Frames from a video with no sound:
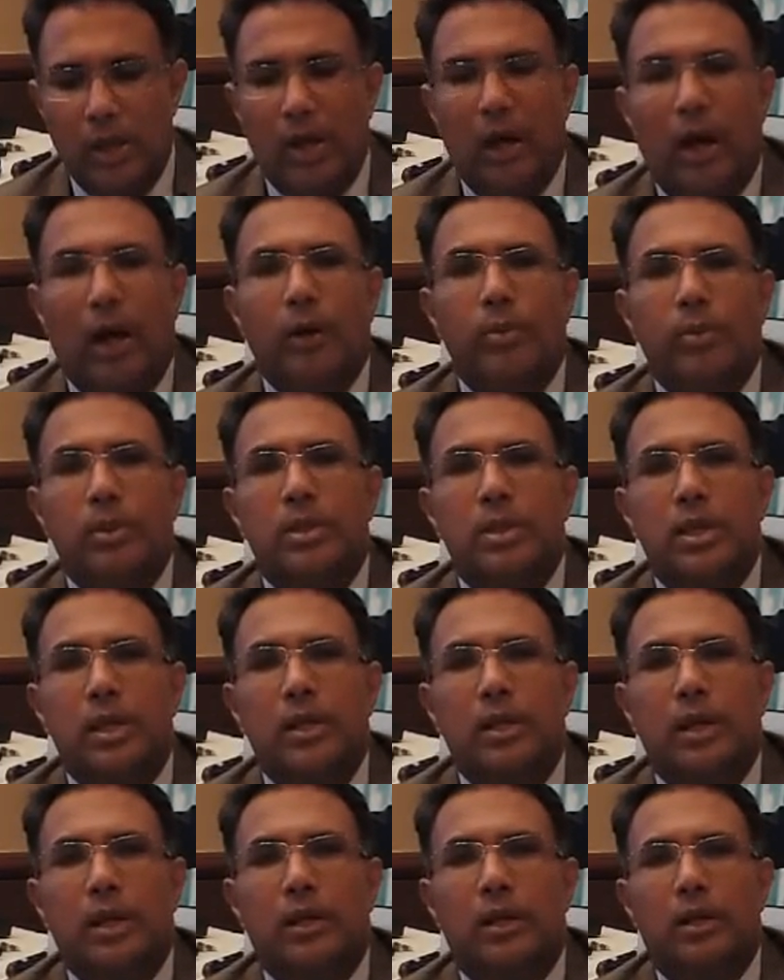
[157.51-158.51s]
I would say
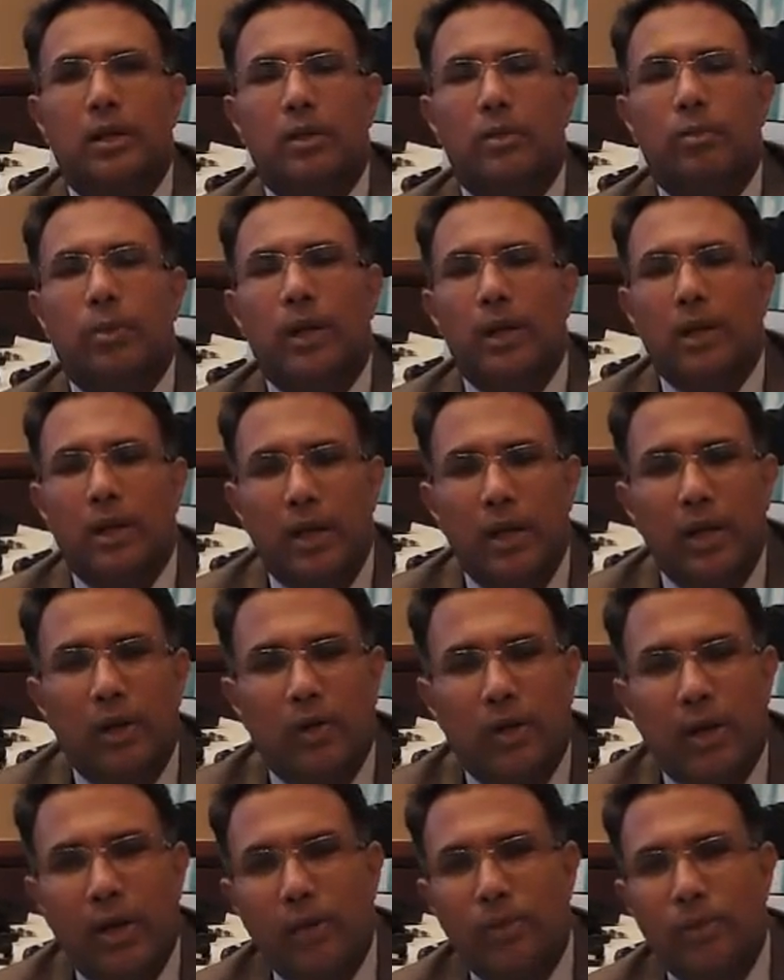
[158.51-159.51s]
that one key
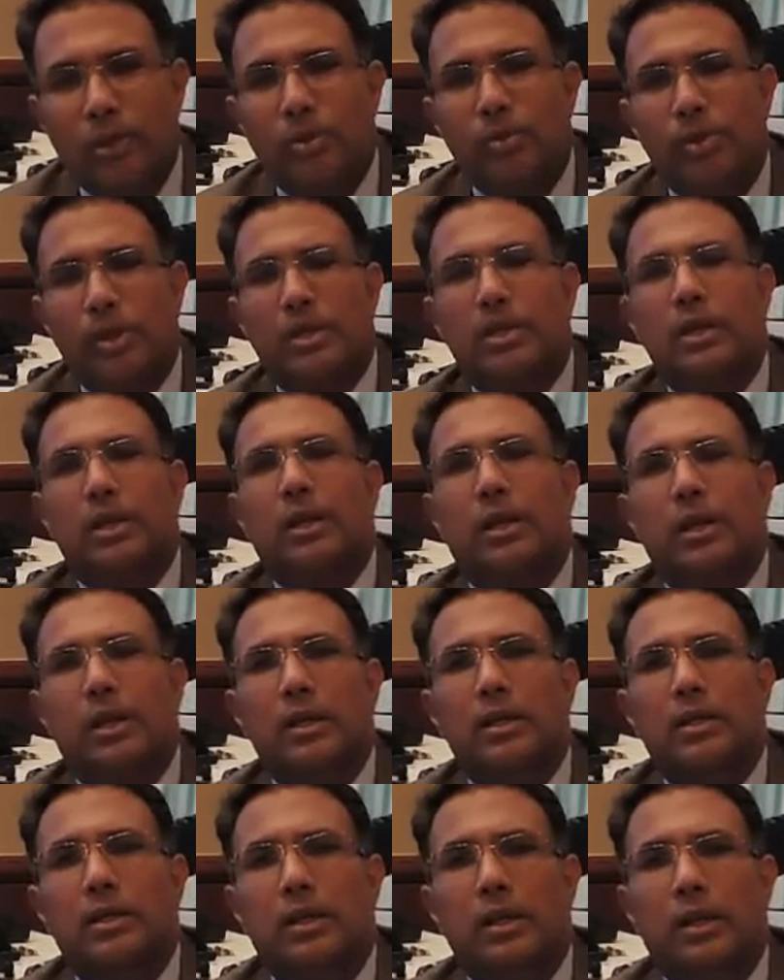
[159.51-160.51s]
trend which we are seeing
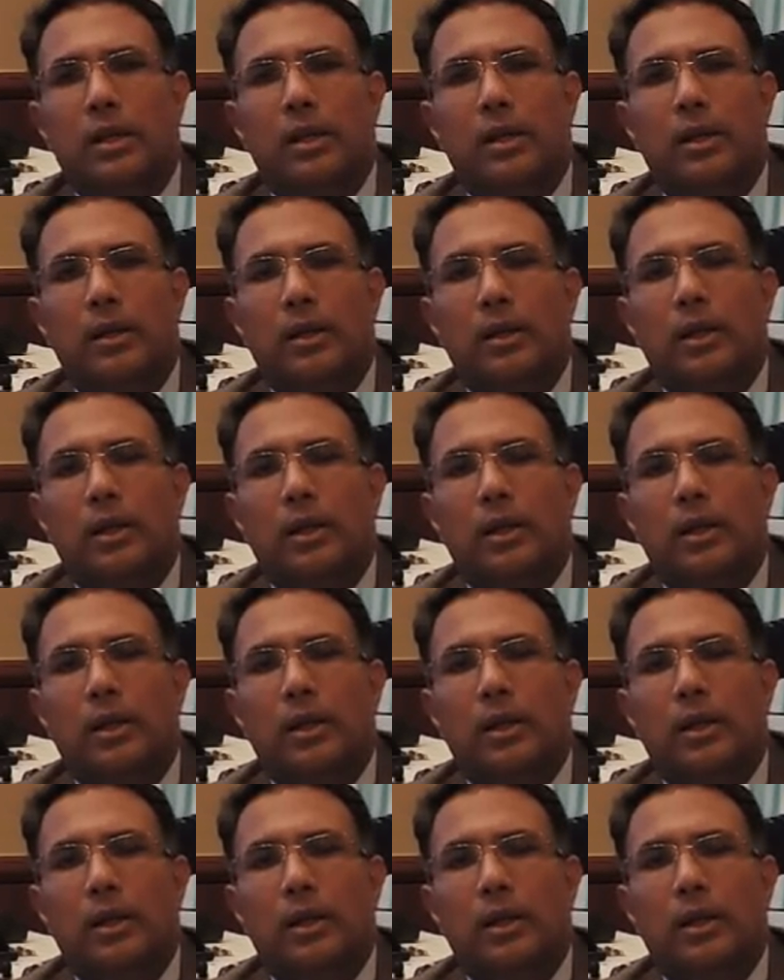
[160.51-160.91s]
is the